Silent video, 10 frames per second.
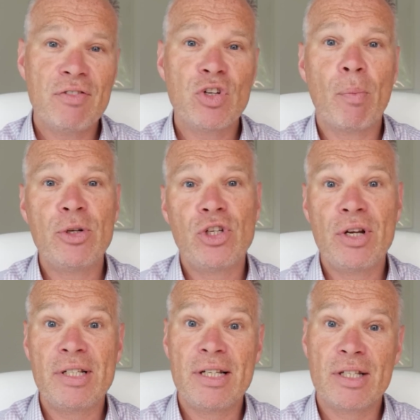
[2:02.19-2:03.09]
gives you an
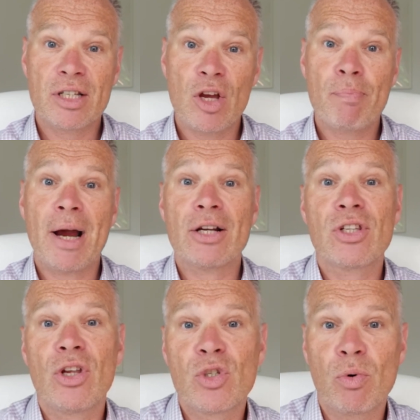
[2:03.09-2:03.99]
opportunity to go back
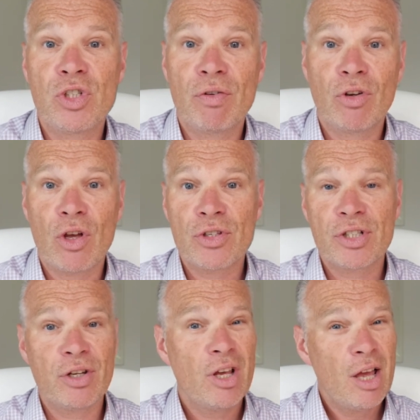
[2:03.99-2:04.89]
to those ones you've
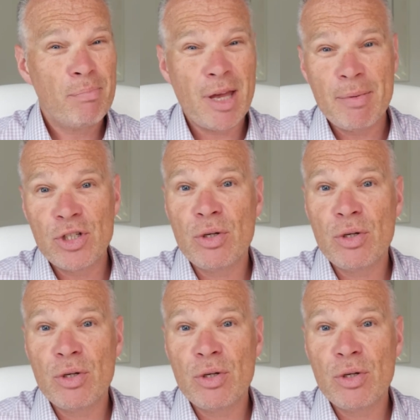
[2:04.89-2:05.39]
lost and maybe